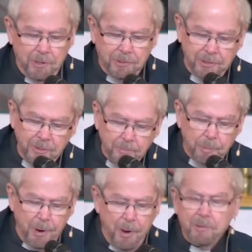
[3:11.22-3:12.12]
a
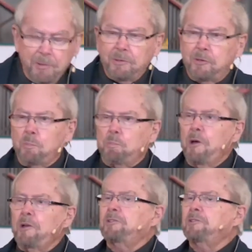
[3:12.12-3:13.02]
person prone
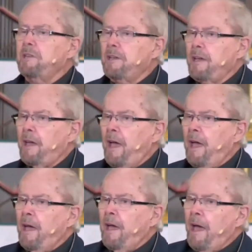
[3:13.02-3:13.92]
to
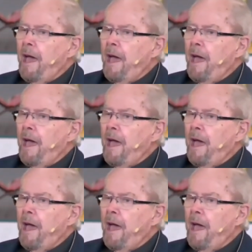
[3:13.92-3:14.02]
bursting